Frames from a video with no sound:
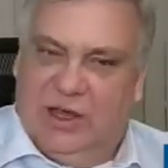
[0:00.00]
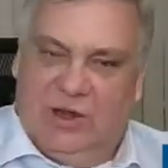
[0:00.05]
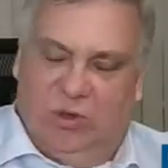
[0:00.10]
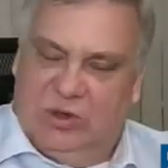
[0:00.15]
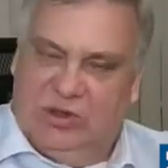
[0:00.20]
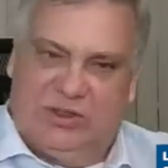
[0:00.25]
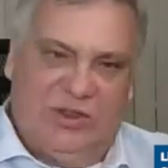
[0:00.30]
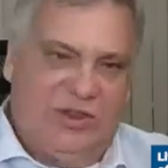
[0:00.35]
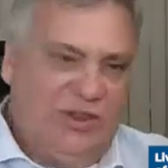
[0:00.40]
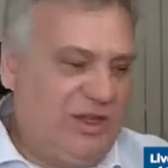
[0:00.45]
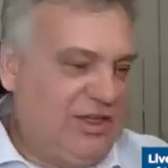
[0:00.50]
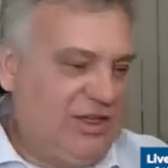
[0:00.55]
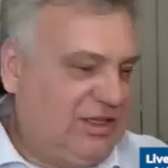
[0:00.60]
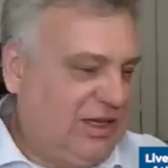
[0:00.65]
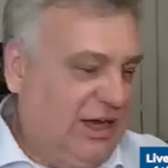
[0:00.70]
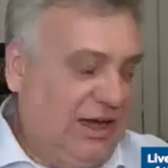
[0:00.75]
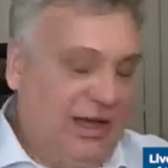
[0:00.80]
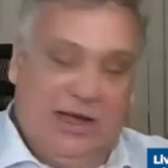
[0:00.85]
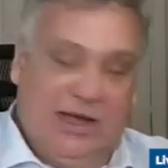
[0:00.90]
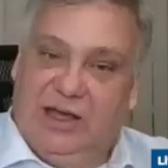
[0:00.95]
What did they
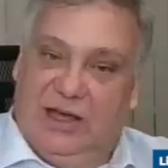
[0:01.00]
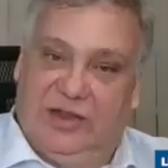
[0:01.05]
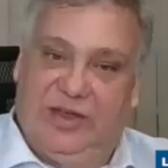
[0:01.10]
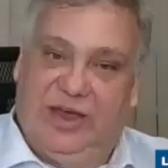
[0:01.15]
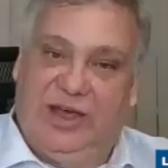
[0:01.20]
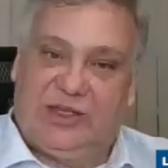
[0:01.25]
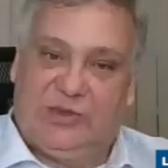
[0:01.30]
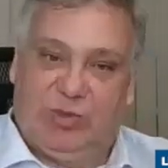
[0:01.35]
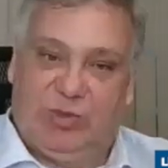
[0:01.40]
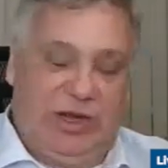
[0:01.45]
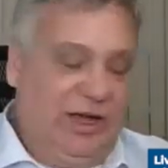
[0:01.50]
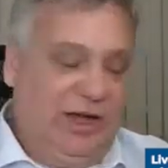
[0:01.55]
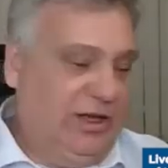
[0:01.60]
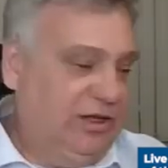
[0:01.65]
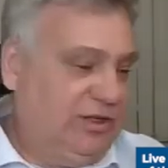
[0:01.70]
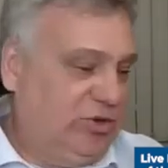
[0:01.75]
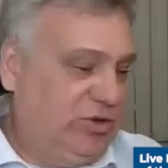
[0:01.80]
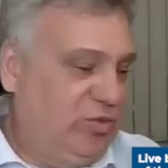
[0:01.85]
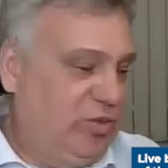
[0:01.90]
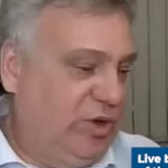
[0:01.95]
say? They explain
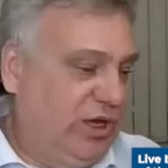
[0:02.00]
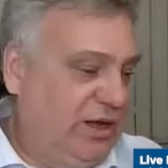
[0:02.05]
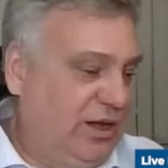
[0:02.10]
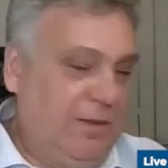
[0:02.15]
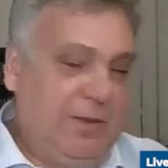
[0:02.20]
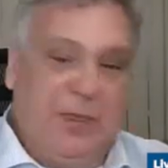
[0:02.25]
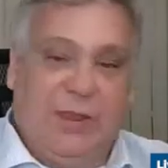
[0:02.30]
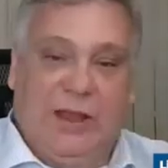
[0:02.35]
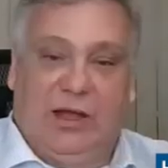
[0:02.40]
it to me.